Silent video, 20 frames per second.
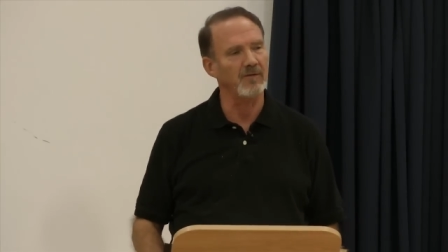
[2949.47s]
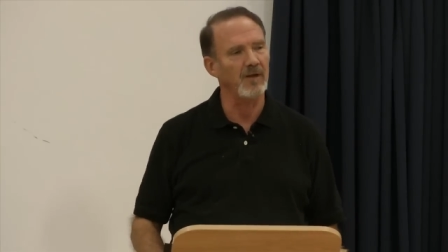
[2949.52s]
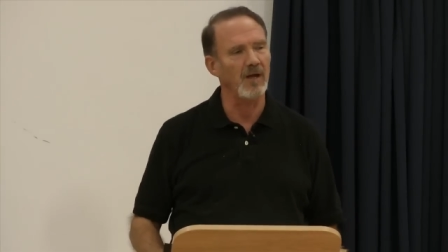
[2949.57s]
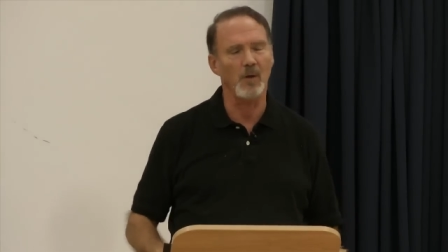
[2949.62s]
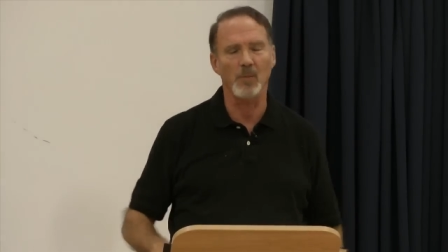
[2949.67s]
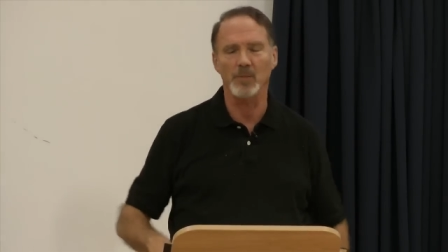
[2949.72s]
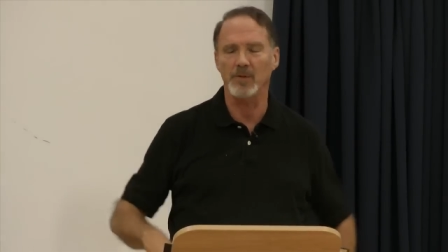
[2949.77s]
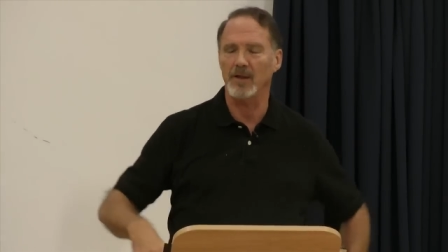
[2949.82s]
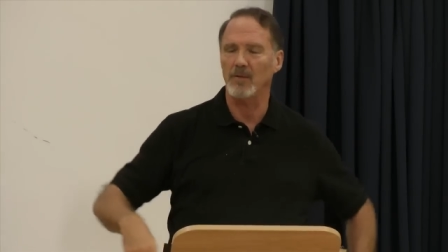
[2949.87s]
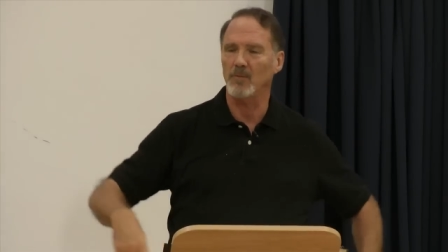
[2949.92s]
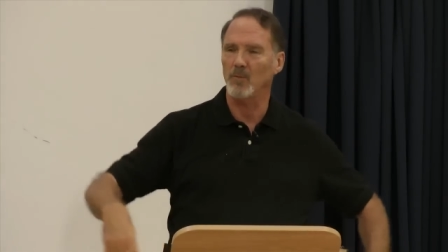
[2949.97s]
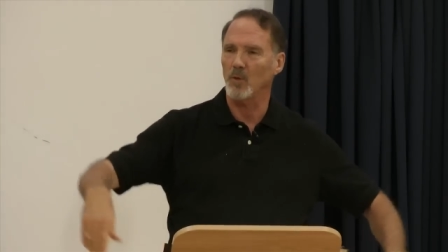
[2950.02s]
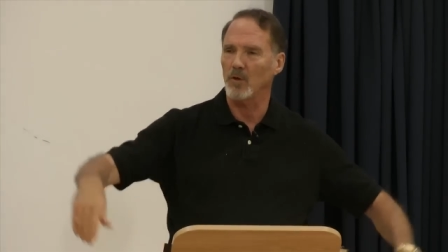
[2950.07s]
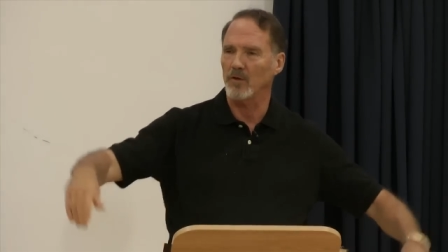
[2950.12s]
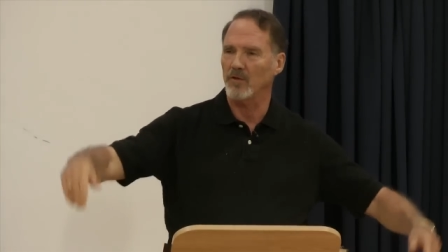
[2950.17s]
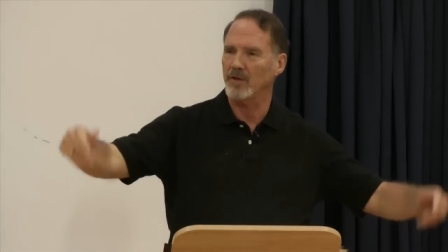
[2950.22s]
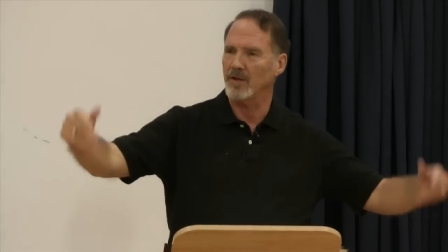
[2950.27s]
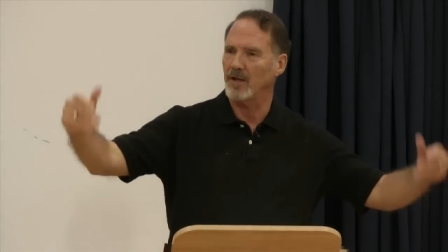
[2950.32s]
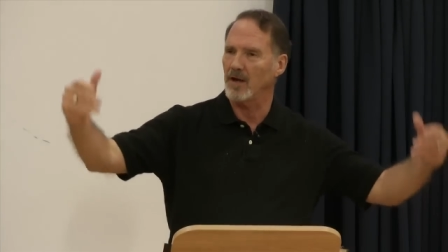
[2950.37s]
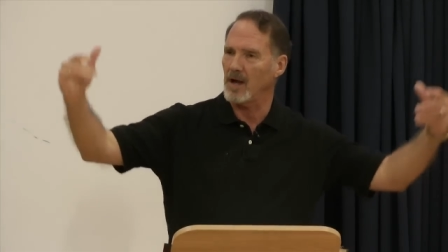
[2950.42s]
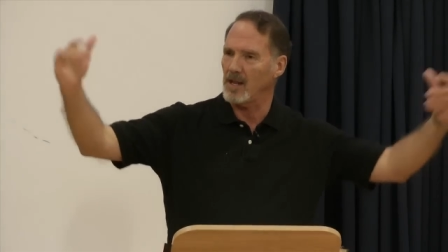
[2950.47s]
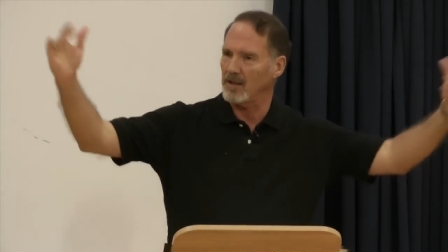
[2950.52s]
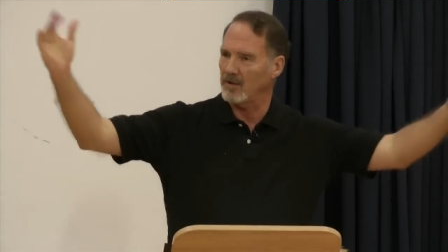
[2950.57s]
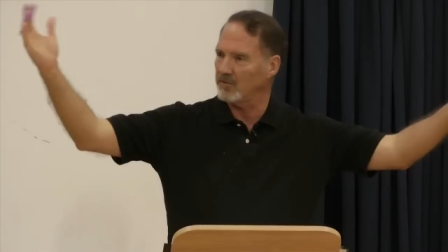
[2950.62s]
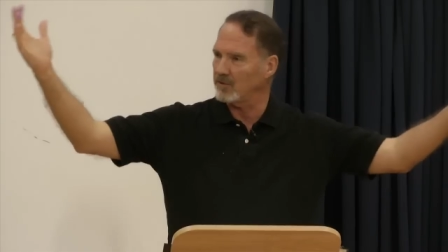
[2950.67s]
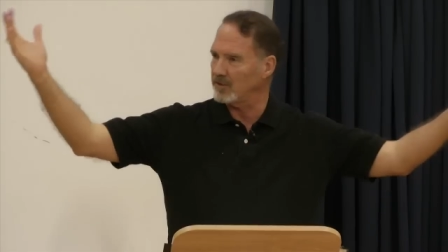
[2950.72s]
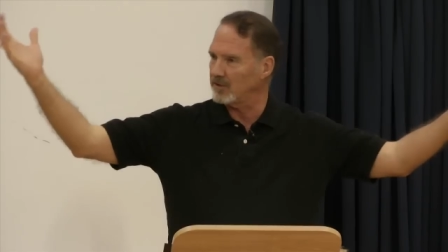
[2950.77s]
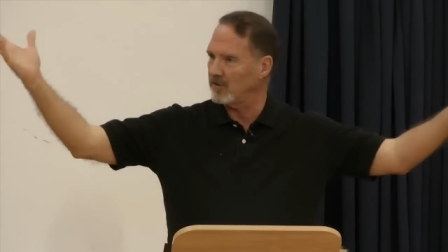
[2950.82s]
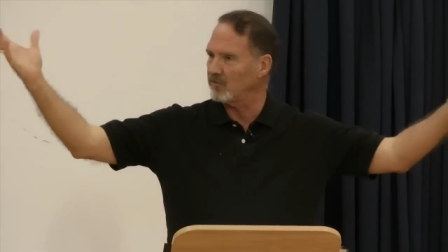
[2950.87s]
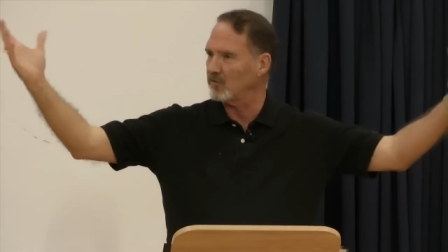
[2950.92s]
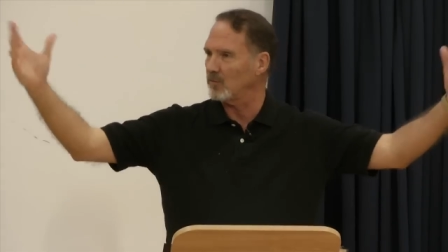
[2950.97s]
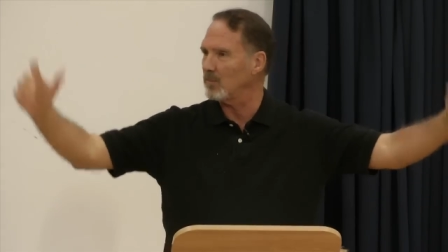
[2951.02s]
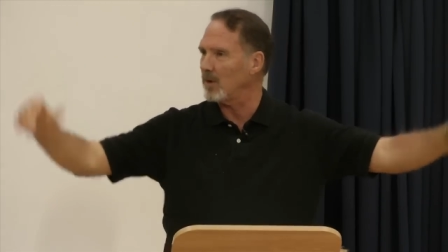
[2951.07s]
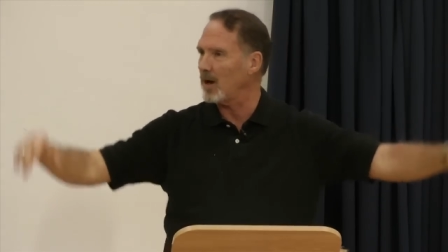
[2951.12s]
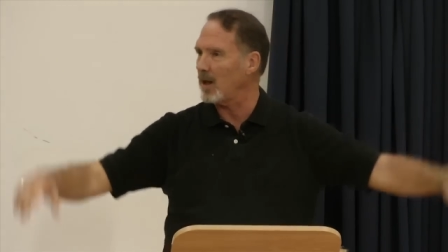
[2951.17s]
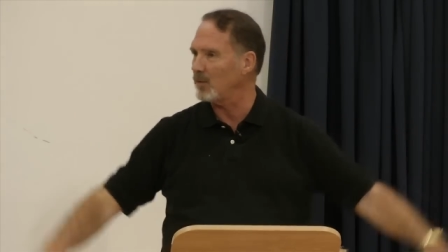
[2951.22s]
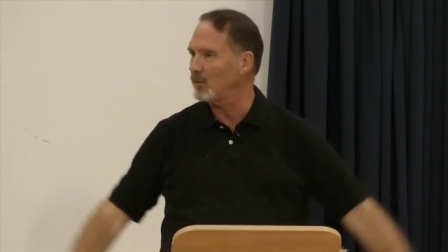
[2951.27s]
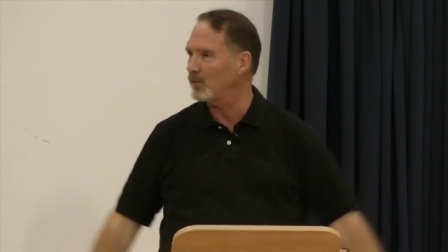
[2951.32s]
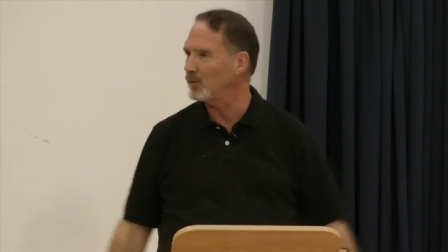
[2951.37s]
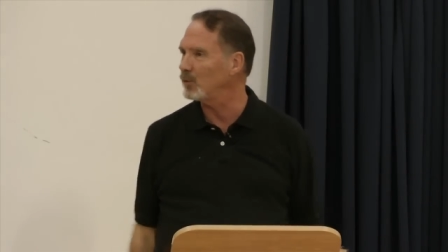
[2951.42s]
I hope that word theology doesn't
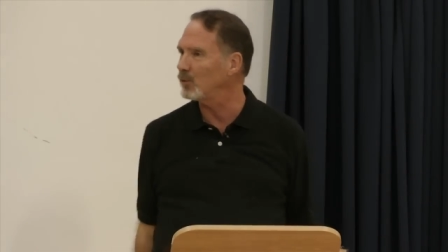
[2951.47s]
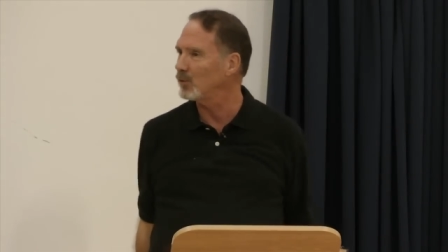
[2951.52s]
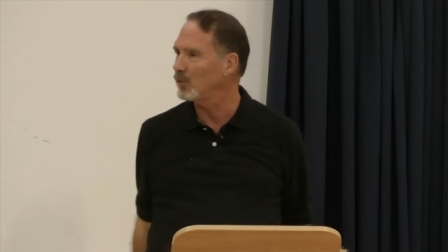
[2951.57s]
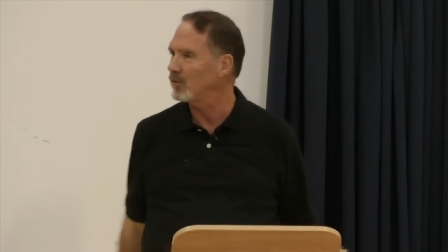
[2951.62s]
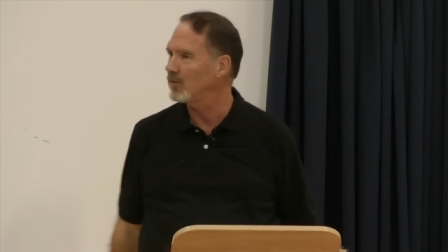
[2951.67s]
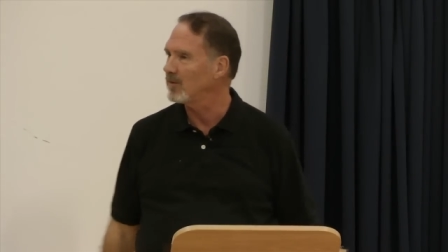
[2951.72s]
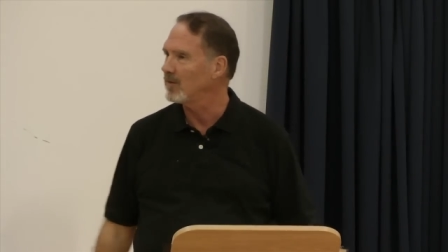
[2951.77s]
bother you.